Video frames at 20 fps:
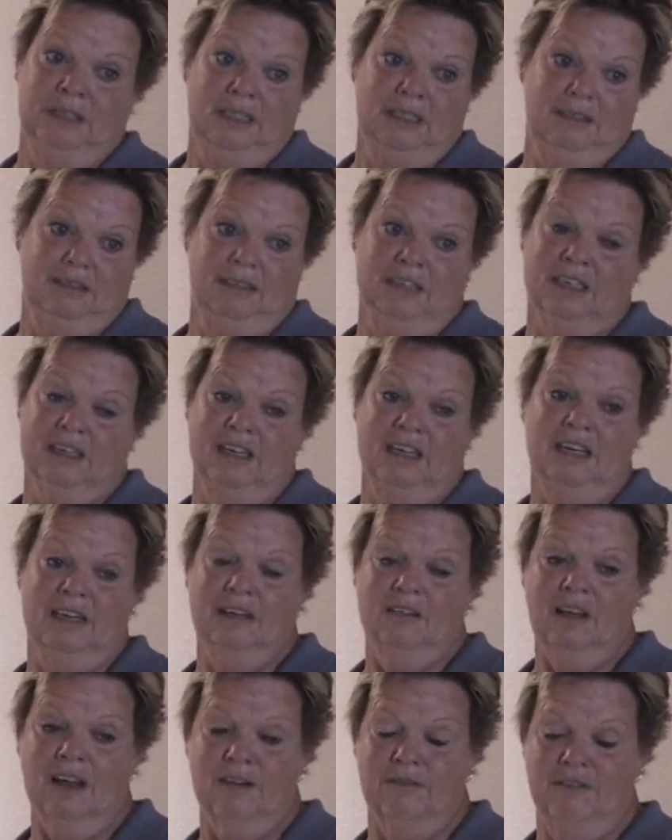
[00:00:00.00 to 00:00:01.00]
can eat a
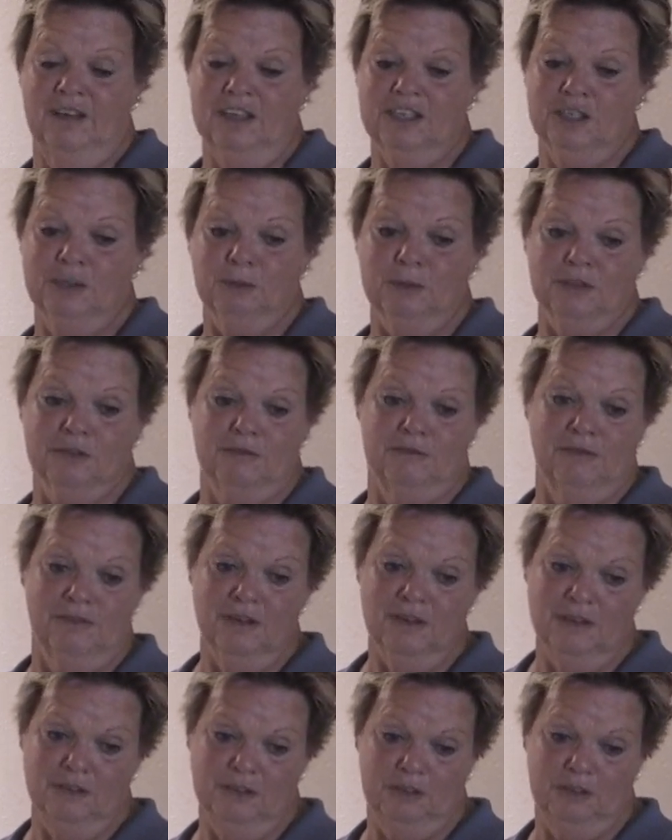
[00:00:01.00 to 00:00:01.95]
lot of vegetables and fruits,